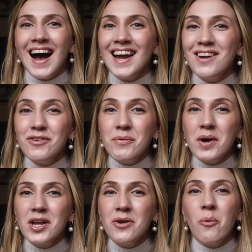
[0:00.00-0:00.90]
Hi
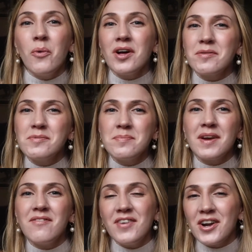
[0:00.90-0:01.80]
everyone, welcome to
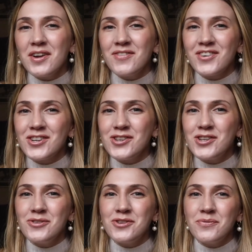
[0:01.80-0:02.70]
my very first
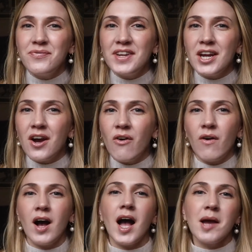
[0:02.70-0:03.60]
YouTube
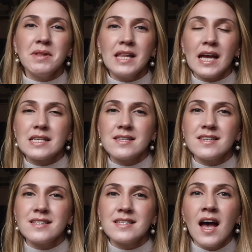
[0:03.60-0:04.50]
video. I'm
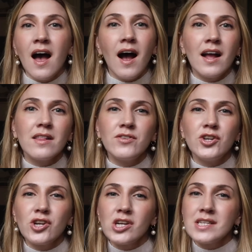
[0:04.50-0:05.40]
Alexis. I live in
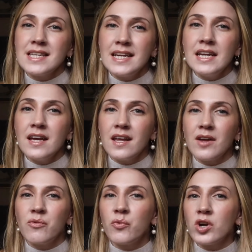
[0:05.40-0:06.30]
New York City and
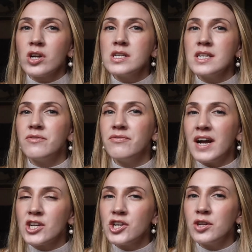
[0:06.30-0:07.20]
I've worked in
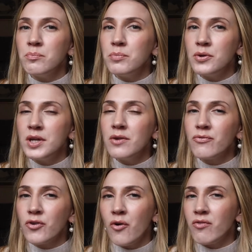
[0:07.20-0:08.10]
fashion and beauty
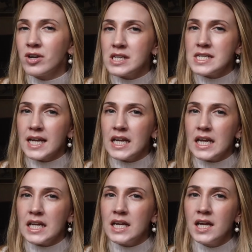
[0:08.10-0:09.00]
for over a
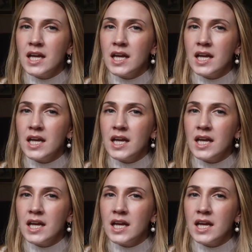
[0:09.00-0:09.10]
decade.